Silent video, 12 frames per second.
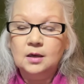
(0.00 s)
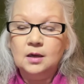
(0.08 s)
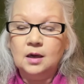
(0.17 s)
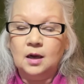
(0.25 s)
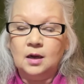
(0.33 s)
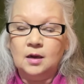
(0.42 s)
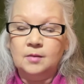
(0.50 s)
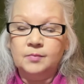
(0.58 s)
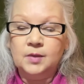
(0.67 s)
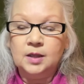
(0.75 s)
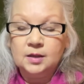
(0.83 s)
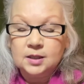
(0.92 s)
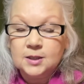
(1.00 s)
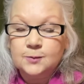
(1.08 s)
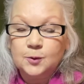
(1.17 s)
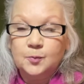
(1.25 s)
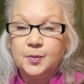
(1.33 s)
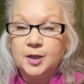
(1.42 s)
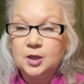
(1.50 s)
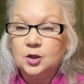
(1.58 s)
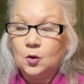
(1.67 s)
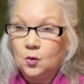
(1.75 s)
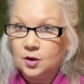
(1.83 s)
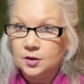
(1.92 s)
That this will be
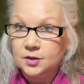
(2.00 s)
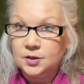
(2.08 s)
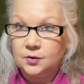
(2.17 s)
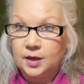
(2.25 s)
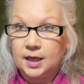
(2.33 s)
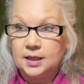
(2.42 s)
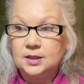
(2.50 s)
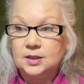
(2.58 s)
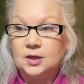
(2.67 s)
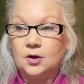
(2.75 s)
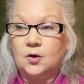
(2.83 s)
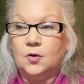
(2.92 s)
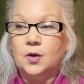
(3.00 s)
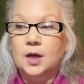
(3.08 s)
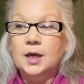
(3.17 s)
yours, okay? So